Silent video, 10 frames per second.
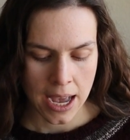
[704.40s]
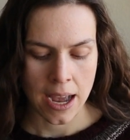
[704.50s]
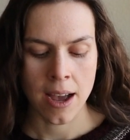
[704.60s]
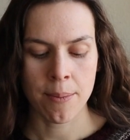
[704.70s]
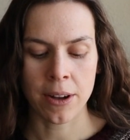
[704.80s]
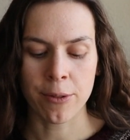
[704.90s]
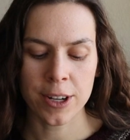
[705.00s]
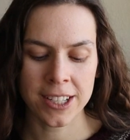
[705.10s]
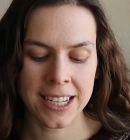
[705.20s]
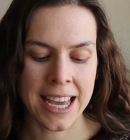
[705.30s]
Um,
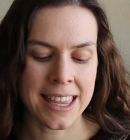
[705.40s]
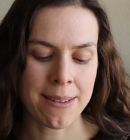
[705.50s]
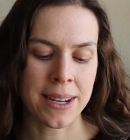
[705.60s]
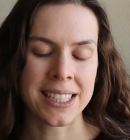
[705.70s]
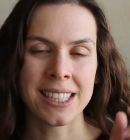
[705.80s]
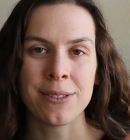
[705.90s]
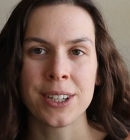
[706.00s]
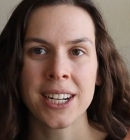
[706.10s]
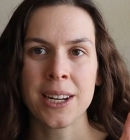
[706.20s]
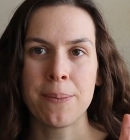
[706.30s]
unfortunately, I think my sleeves
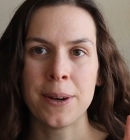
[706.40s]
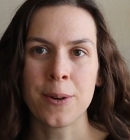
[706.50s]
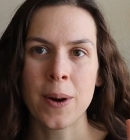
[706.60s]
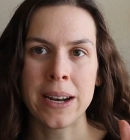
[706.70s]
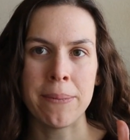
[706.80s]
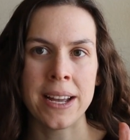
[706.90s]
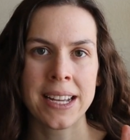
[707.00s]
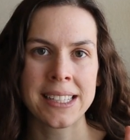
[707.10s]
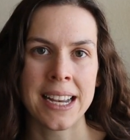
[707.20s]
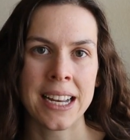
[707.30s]
are going to pill quite a
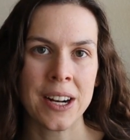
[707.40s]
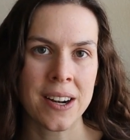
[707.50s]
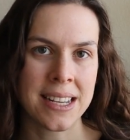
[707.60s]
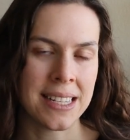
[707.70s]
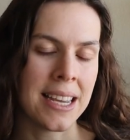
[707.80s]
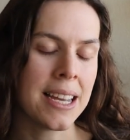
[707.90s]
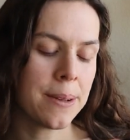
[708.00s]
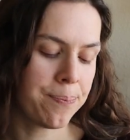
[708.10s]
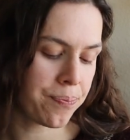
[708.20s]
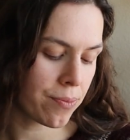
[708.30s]
bit because I can already see
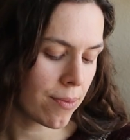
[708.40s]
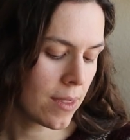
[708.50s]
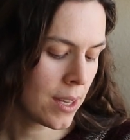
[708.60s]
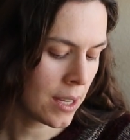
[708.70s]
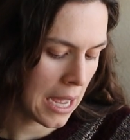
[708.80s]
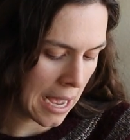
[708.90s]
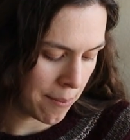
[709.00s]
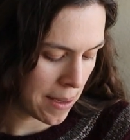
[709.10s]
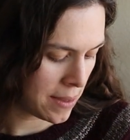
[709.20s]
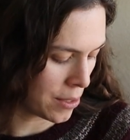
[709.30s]
it. Uh,
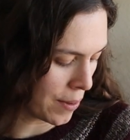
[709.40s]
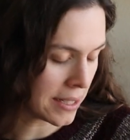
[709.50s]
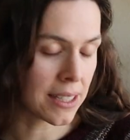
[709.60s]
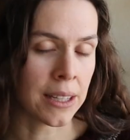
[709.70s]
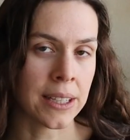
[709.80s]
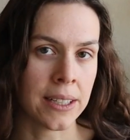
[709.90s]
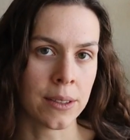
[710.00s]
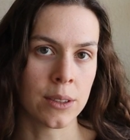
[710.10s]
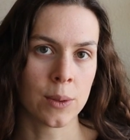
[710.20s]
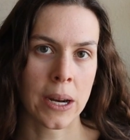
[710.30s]
maybe the rest of
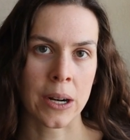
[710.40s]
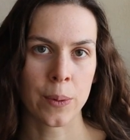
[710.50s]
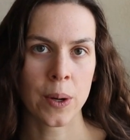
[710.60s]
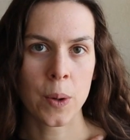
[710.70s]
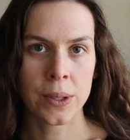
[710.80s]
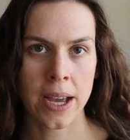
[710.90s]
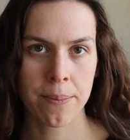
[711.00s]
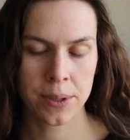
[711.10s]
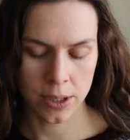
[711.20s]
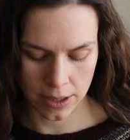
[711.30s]
the sweater will hold
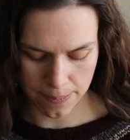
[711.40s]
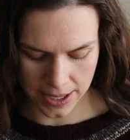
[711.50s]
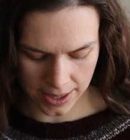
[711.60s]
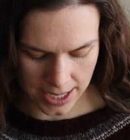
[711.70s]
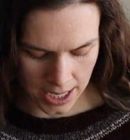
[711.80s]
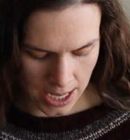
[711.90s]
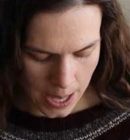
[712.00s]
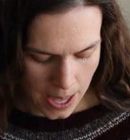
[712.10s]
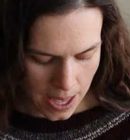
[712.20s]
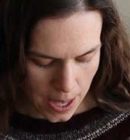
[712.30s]
up to the pilling,
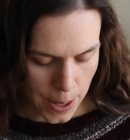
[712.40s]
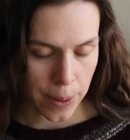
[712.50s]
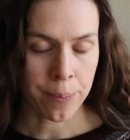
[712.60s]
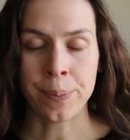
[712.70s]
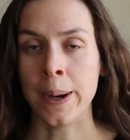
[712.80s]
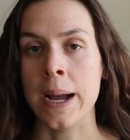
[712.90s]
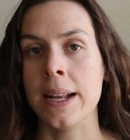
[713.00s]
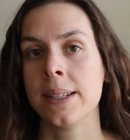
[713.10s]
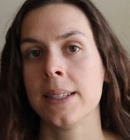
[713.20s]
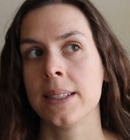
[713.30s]

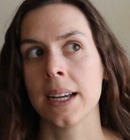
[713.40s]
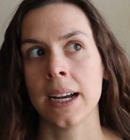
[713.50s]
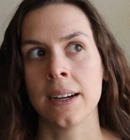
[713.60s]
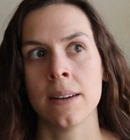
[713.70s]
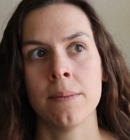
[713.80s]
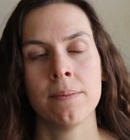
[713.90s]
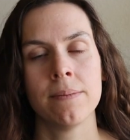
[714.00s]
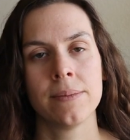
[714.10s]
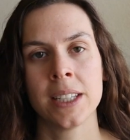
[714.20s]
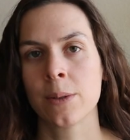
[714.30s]
but um,
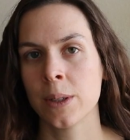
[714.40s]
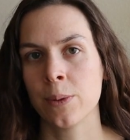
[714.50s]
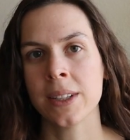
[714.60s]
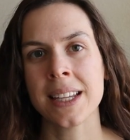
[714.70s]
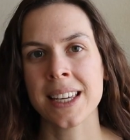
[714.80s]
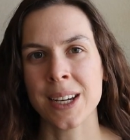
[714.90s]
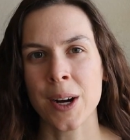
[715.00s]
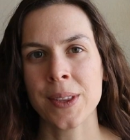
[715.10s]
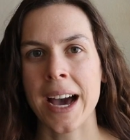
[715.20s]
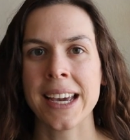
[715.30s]
this was really the
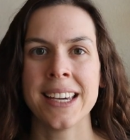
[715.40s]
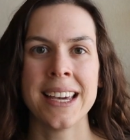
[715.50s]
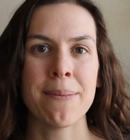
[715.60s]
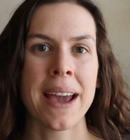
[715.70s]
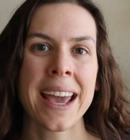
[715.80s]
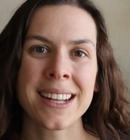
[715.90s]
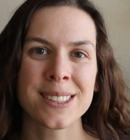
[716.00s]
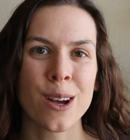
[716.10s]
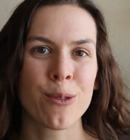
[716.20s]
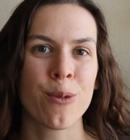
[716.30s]
yarn that I could get my
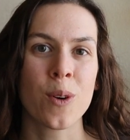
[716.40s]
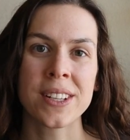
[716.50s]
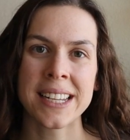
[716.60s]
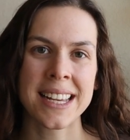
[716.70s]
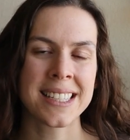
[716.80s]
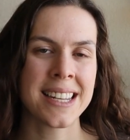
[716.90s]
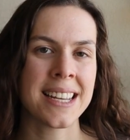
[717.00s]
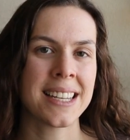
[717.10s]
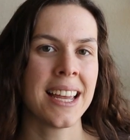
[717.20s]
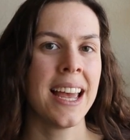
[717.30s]
hands on for the test
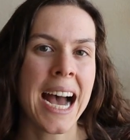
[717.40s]
knit.